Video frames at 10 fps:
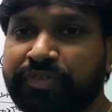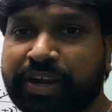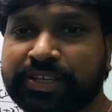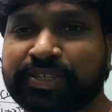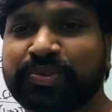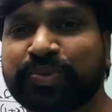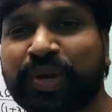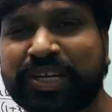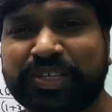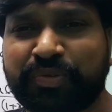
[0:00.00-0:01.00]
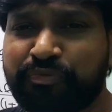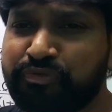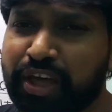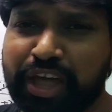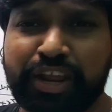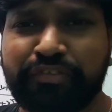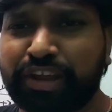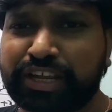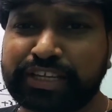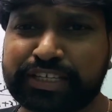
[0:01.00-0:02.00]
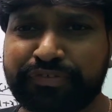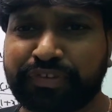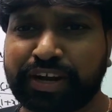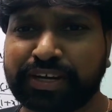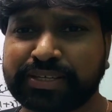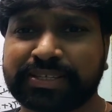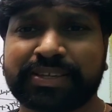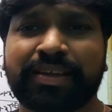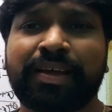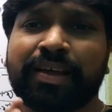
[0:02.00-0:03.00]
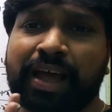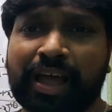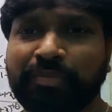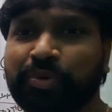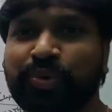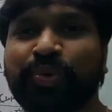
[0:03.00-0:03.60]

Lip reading: friends. So that is a very easy, friends. I'll move